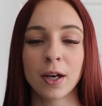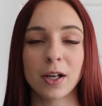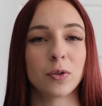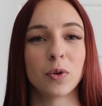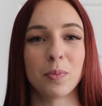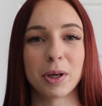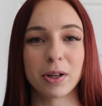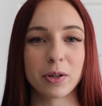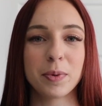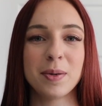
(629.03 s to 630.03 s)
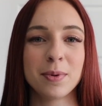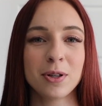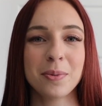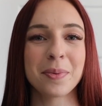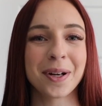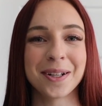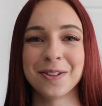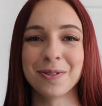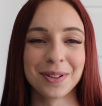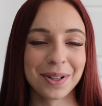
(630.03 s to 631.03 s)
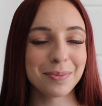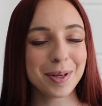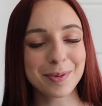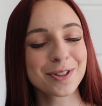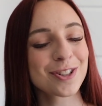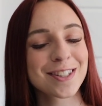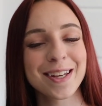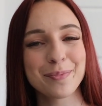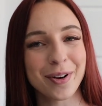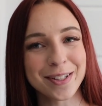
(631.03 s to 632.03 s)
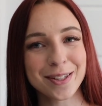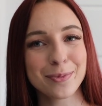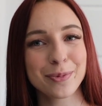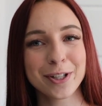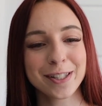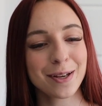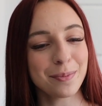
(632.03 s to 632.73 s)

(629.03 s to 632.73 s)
I don't know about other people, but I know a lot of people just like pressing the preset,